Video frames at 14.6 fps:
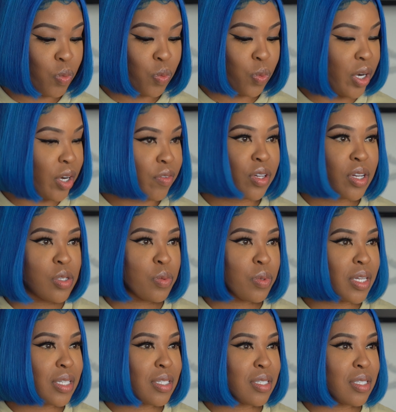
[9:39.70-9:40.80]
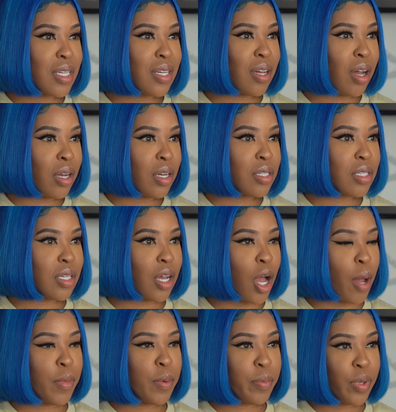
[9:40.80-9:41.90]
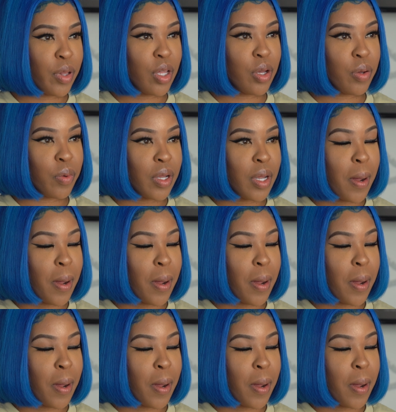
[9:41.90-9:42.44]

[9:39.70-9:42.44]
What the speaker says: whatever you guys would like to see. Honestly, comment below.